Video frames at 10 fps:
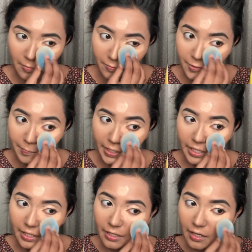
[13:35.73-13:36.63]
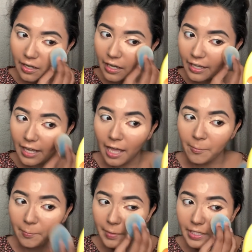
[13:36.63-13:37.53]
For me, like
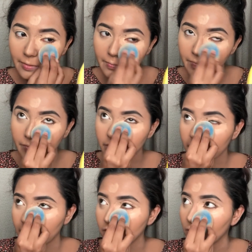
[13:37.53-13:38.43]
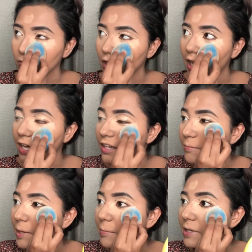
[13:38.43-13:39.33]
I'm medium skin tone, and
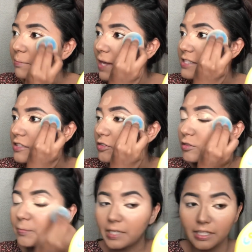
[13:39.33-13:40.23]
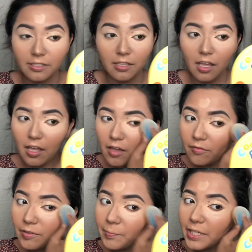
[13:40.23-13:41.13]
Maybelline Master Chrome is
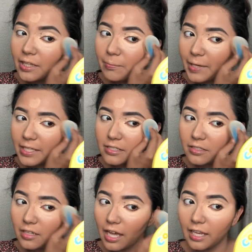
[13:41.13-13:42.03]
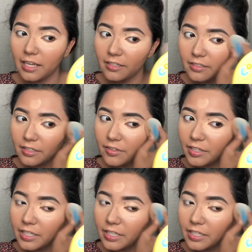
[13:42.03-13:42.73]
for me the best highlighter there